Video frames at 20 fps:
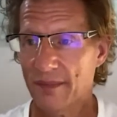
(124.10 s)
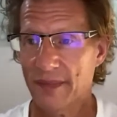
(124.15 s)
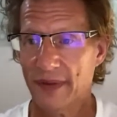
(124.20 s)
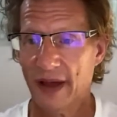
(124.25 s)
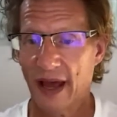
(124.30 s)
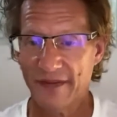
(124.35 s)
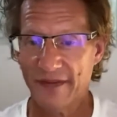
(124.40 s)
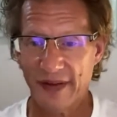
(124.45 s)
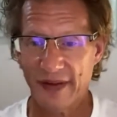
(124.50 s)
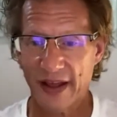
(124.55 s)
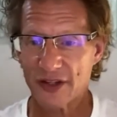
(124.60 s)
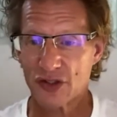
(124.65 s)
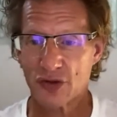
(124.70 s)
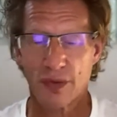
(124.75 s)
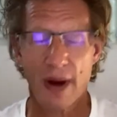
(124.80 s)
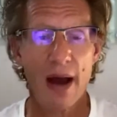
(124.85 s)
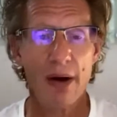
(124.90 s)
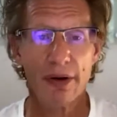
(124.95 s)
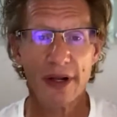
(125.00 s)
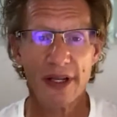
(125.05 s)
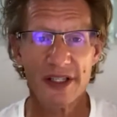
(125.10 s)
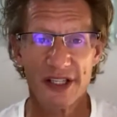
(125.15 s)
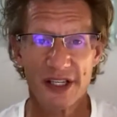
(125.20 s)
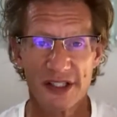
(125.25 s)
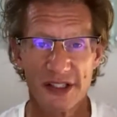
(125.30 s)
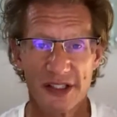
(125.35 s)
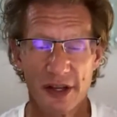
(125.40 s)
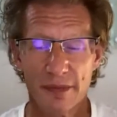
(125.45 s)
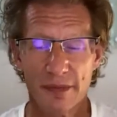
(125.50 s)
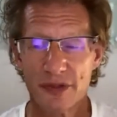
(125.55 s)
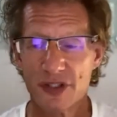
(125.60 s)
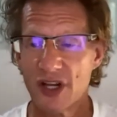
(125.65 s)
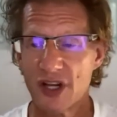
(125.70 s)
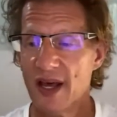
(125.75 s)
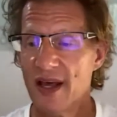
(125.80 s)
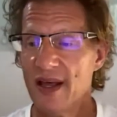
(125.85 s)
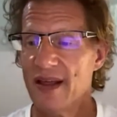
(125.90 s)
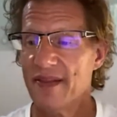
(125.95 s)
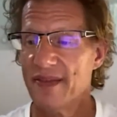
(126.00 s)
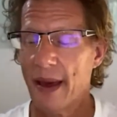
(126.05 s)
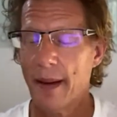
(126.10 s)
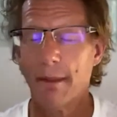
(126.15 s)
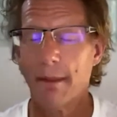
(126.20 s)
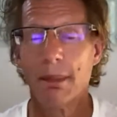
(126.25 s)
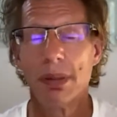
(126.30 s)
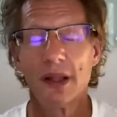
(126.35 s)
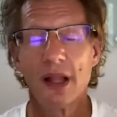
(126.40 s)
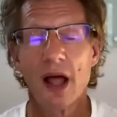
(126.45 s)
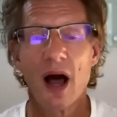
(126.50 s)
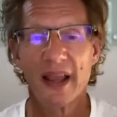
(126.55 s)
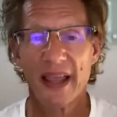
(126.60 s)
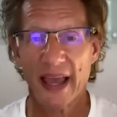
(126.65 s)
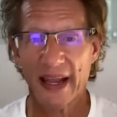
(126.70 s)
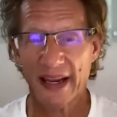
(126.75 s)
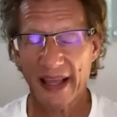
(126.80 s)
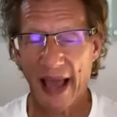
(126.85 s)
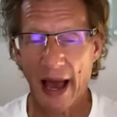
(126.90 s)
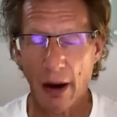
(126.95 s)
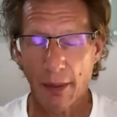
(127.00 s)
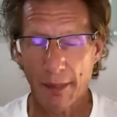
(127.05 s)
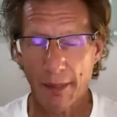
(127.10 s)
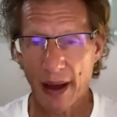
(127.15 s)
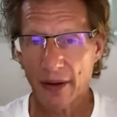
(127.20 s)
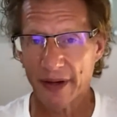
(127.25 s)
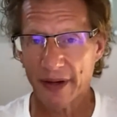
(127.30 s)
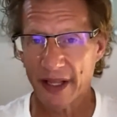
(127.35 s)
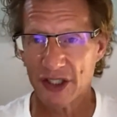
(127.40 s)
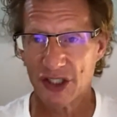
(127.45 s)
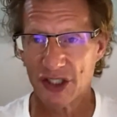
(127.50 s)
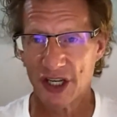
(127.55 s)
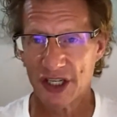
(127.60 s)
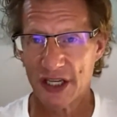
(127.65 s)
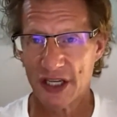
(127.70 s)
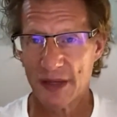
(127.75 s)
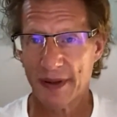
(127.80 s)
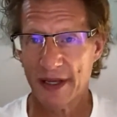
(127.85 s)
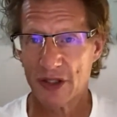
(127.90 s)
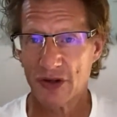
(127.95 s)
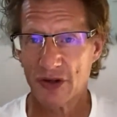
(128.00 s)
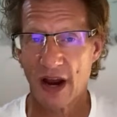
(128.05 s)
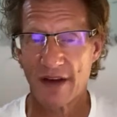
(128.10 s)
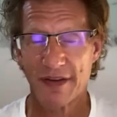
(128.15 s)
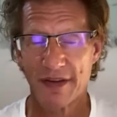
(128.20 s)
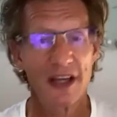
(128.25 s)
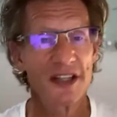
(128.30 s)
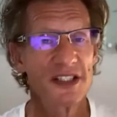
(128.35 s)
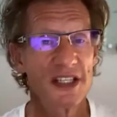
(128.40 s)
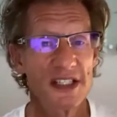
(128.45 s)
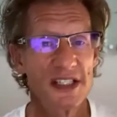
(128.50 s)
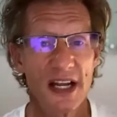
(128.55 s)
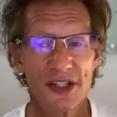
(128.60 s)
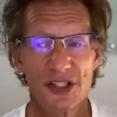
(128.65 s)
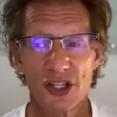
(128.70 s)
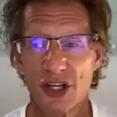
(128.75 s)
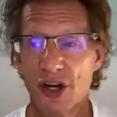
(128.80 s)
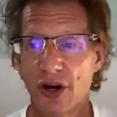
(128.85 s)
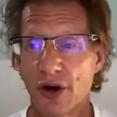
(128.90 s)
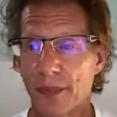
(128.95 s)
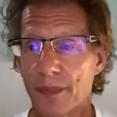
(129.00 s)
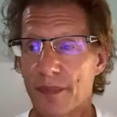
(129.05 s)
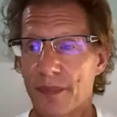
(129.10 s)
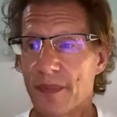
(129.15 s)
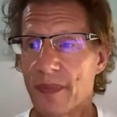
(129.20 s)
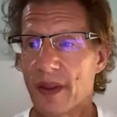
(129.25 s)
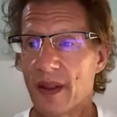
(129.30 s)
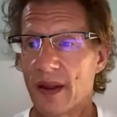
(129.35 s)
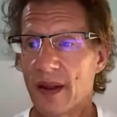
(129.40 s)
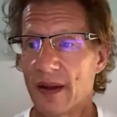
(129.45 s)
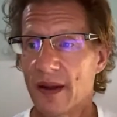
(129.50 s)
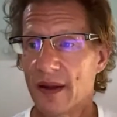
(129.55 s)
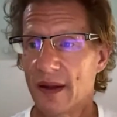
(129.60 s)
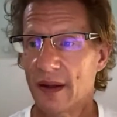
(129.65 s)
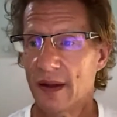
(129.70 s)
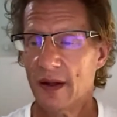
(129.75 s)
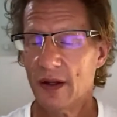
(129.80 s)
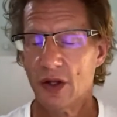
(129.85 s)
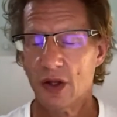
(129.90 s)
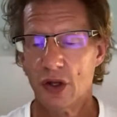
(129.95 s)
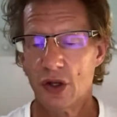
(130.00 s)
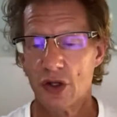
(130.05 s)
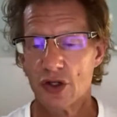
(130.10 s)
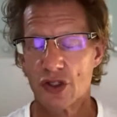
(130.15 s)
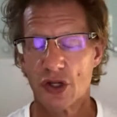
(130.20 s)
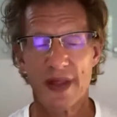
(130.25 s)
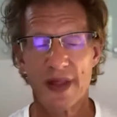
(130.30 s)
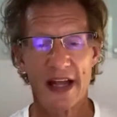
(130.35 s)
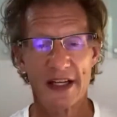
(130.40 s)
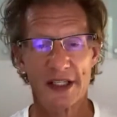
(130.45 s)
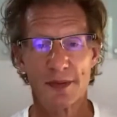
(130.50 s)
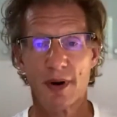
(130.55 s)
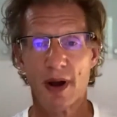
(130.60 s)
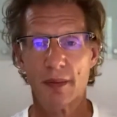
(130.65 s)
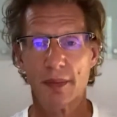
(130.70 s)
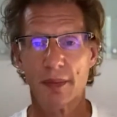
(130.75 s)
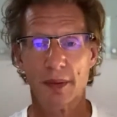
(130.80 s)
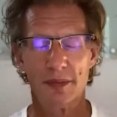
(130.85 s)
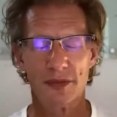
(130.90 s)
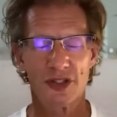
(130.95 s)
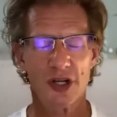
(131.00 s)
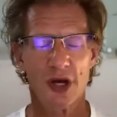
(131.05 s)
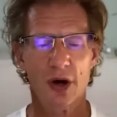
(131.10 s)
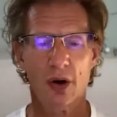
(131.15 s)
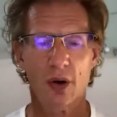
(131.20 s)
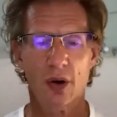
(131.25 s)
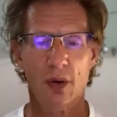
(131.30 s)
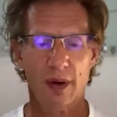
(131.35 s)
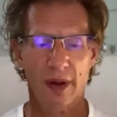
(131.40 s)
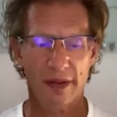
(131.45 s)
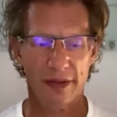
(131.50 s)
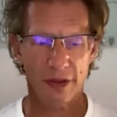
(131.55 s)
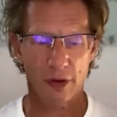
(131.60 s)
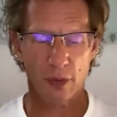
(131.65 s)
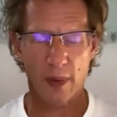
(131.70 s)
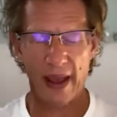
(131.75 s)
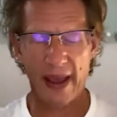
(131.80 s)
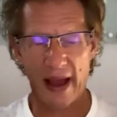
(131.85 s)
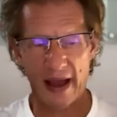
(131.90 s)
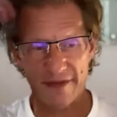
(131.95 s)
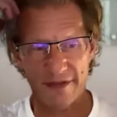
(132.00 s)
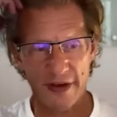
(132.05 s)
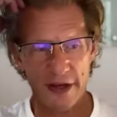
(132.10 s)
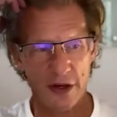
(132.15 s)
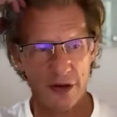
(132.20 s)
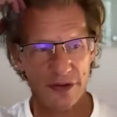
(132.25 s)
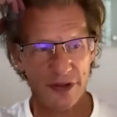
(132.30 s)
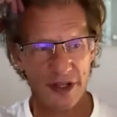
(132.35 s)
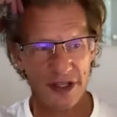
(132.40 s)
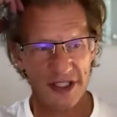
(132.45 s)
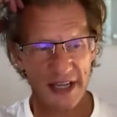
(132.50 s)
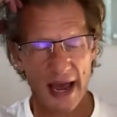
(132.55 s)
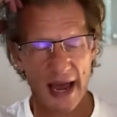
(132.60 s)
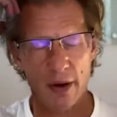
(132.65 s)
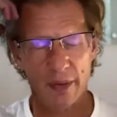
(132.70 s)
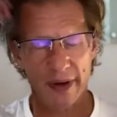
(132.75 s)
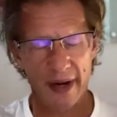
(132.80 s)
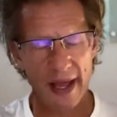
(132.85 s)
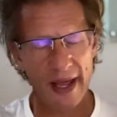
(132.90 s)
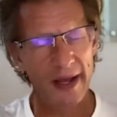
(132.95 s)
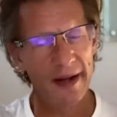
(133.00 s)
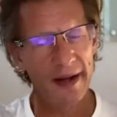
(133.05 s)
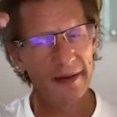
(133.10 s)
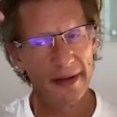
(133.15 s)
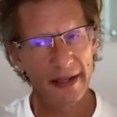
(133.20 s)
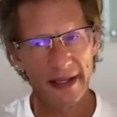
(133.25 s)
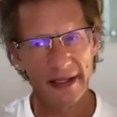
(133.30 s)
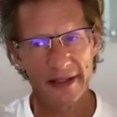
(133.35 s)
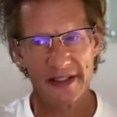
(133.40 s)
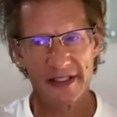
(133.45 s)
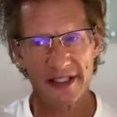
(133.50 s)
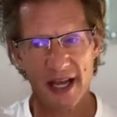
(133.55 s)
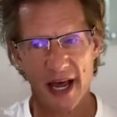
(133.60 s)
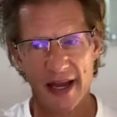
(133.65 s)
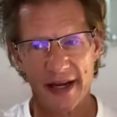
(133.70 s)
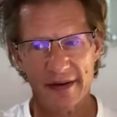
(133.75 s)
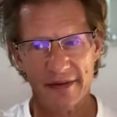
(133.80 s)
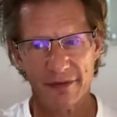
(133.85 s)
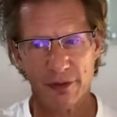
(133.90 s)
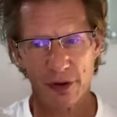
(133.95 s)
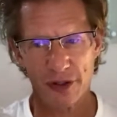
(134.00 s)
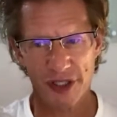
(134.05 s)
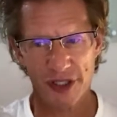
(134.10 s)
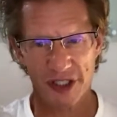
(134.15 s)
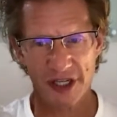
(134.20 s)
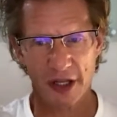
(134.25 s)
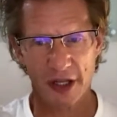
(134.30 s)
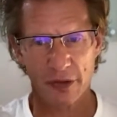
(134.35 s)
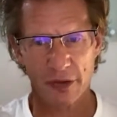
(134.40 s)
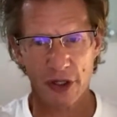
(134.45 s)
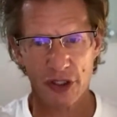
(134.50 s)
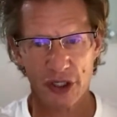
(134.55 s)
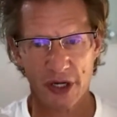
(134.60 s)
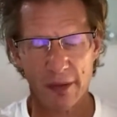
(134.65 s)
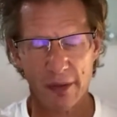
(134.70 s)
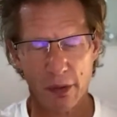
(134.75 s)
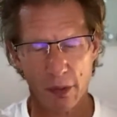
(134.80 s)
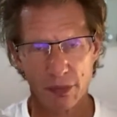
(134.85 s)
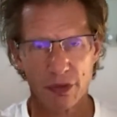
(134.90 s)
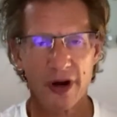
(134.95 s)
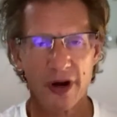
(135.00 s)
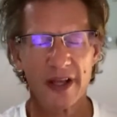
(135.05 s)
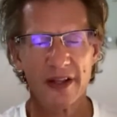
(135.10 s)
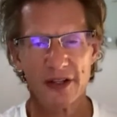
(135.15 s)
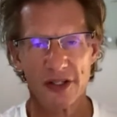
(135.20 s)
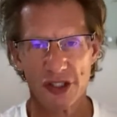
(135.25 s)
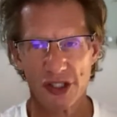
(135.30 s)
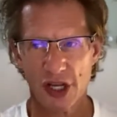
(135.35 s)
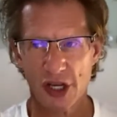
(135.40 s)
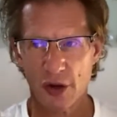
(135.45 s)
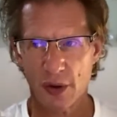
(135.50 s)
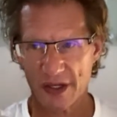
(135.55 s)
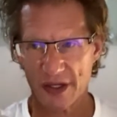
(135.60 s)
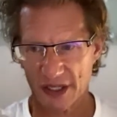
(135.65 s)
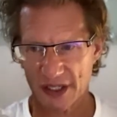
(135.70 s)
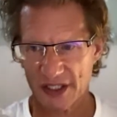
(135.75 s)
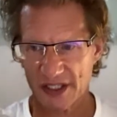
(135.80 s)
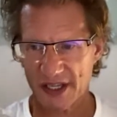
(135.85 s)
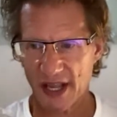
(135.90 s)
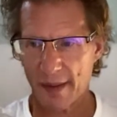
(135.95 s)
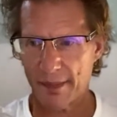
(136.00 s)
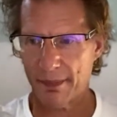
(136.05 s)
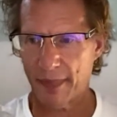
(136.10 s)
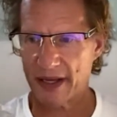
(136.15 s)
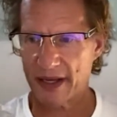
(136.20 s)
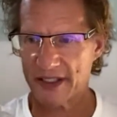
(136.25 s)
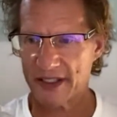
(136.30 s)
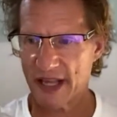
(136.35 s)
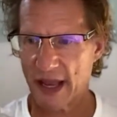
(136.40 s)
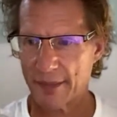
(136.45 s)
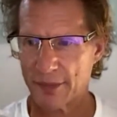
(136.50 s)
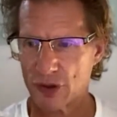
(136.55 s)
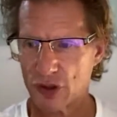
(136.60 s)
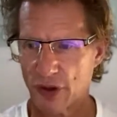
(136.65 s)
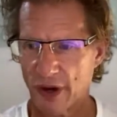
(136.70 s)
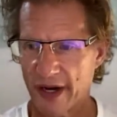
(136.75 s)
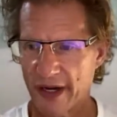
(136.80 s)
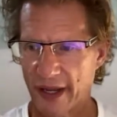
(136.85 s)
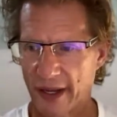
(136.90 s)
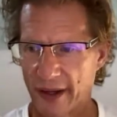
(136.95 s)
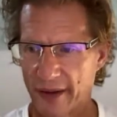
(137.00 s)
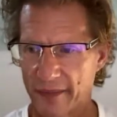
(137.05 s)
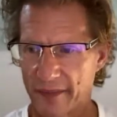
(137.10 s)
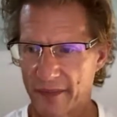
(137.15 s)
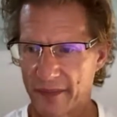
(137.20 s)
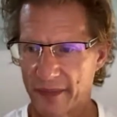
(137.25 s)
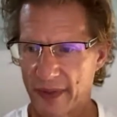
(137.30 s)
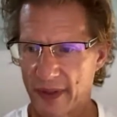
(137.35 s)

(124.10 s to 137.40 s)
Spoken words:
advanced routing systems that block any outbound HTTP traffic because it's not secure. So that's a problem. So the way I figured this out, and inside Force Acceleration, I will bring this to you as a step-by-step training.